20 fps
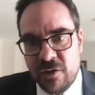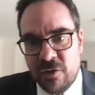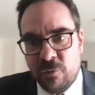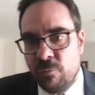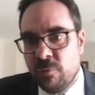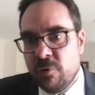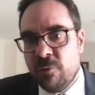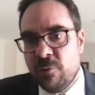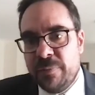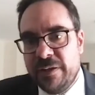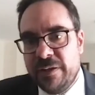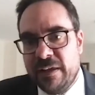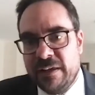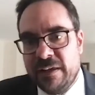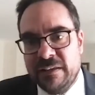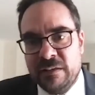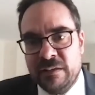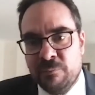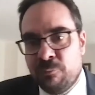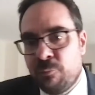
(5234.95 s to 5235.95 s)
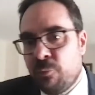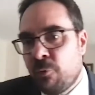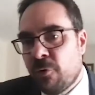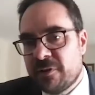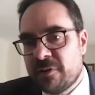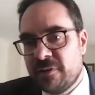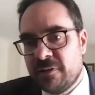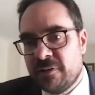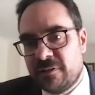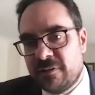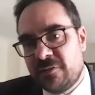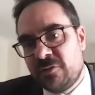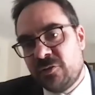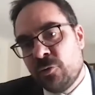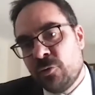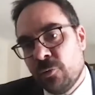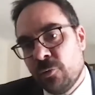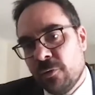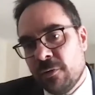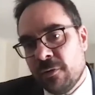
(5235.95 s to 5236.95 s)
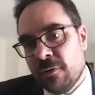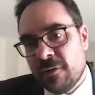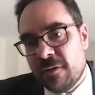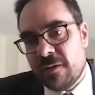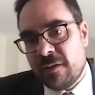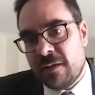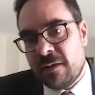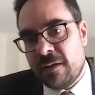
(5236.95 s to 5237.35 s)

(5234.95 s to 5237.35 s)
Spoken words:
will be an important tool